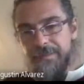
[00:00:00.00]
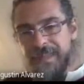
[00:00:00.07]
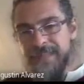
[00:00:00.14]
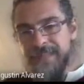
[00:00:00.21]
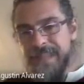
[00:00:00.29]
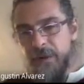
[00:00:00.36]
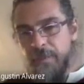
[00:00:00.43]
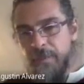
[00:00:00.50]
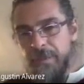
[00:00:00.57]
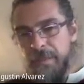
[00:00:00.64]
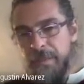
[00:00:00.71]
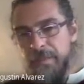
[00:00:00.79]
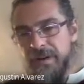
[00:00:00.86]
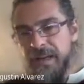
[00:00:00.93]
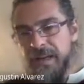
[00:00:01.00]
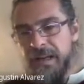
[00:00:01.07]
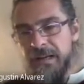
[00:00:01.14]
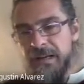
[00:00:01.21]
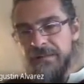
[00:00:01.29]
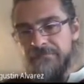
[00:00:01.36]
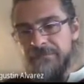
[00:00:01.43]
this second paper
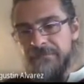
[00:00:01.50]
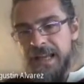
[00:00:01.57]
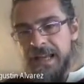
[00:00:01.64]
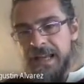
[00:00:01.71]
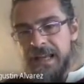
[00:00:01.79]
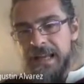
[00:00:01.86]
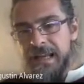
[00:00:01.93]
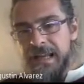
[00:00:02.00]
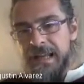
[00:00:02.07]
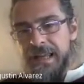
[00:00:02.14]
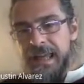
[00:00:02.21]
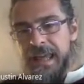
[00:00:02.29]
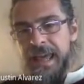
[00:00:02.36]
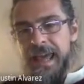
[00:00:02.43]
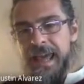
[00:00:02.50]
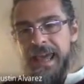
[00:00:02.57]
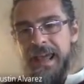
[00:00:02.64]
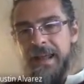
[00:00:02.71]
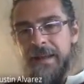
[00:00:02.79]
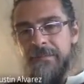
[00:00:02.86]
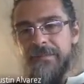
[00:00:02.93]
here,
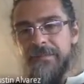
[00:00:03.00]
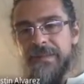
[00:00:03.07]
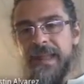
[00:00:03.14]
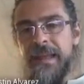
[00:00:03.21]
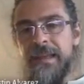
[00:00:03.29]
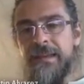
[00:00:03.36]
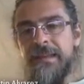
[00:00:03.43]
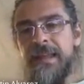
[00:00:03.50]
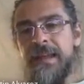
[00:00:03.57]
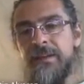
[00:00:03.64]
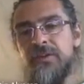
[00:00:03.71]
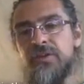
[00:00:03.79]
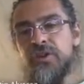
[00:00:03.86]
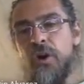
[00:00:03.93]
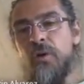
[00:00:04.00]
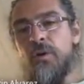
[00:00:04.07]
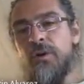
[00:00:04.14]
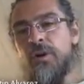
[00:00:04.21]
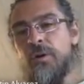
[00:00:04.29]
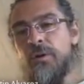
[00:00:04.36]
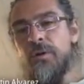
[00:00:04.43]
they
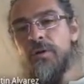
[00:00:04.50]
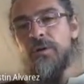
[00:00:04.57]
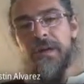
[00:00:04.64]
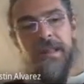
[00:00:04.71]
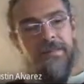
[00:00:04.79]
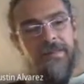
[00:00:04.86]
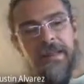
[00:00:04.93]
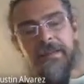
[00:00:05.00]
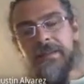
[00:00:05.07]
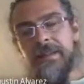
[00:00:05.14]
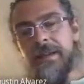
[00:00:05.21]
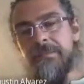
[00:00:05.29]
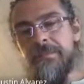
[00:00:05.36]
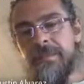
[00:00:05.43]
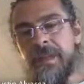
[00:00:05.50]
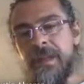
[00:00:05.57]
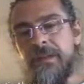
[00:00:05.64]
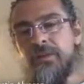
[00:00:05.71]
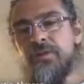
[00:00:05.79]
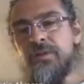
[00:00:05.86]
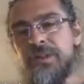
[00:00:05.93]
show how they
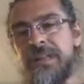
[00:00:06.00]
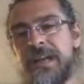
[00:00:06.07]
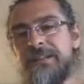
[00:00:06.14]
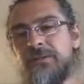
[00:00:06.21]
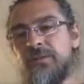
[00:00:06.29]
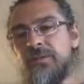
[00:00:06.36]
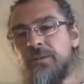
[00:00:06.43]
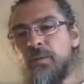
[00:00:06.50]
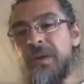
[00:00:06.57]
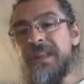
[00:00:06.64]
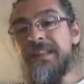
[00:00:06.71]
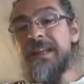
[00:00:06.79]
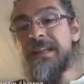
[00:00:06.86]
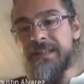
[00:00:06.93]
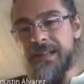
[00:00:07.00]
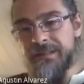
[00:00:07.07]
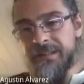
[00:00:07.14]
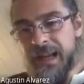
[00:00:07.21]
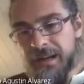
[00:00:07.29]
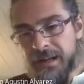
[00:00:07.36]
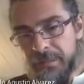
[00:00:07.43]
use that to witness
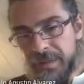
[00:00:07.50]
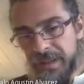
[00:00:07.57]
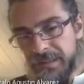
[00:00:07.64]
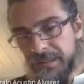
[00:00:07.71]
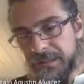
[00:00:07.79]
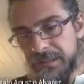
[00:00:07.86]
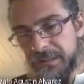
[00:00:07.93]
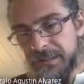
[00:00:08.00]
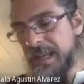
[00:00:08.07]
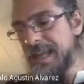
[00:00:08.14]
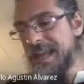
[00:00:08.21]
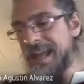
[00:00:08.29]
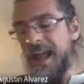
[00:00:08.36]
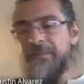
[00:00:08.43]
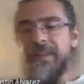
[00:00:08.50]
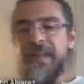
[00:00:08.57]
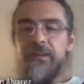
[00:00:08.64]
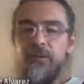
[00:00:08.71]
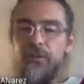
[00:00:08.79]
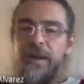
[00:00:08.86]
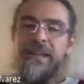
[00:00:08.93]
entanglement, and
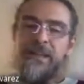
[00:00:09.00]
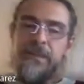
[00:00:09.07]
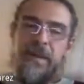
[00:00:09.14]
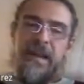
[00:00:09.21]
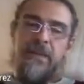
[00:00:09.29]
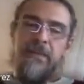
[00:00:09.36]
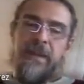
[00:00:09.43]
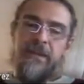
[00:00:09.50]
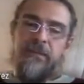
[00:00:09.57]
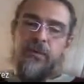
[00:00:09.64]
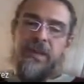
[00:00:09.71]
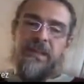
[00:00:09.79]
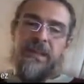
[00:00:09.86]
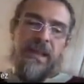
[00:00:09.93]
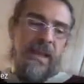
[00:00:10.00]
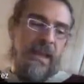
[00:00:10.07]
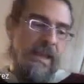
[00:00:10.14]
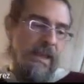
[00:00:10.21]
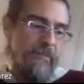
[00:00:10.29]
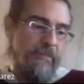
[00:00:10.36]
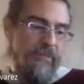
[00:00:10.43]
they do experiment with
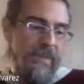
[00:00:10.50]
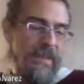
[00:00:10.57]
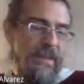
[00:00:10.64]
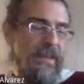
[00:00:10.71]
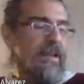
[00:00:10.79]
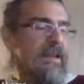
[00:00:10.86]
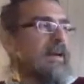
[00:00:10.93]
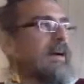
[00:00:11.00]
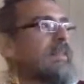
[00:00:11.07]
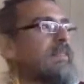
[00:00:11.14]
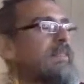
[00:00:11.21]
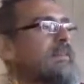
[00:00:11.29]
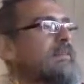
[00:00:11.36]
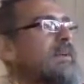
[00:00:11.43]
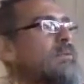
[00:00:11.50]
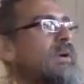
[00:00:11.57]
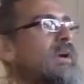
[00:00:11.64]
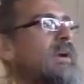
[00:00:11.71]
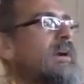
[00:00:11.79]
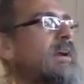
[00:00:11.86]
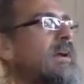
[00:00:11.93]
I think they
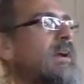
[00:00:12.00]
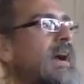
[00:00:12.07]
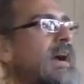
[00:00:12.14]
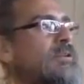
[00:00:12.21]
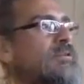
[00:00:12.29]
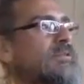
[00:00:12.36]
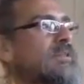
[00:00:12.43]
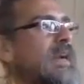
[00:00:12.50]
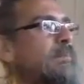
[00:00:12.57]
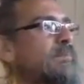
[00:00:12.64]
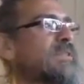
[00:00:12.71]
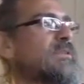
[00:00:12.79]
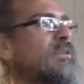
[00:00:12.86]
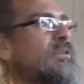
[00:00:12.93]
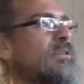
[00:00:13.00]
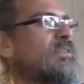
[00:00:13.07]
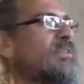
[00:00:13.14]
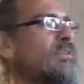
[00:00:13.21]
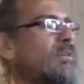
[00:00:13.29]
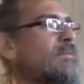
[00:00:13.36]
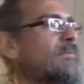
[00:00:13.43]
were ion traps
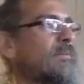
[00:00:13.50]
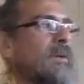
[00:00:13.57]
or